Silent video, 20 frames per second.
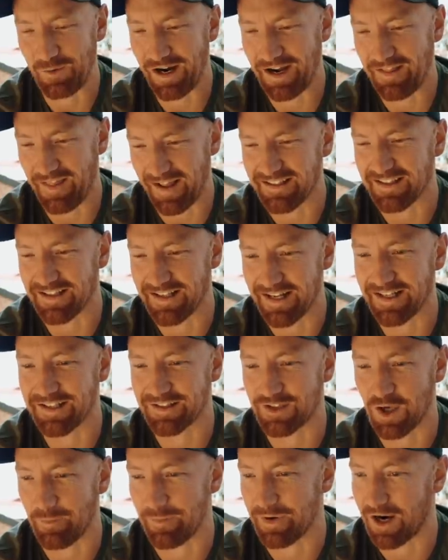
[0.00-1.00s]
uh, that's the next
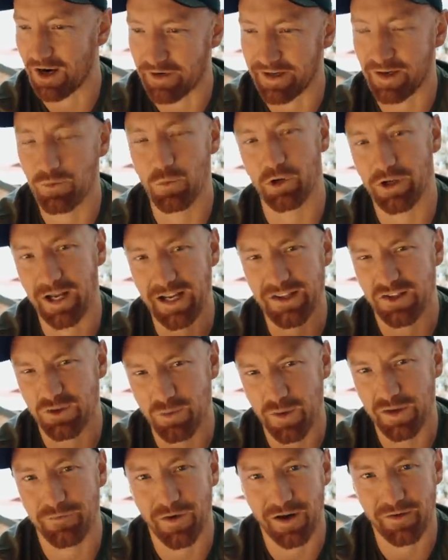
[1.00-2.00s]
stop. And I reckon we'll get to
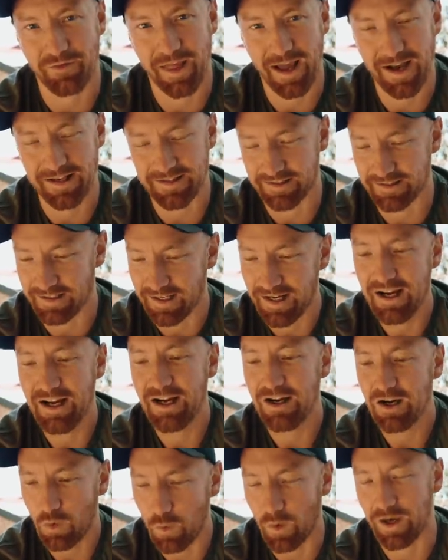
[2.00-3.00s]
twenty-five thousand
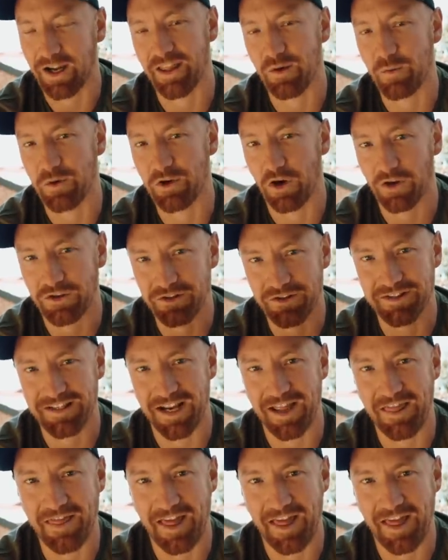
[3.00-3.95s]
quicker than we got to ten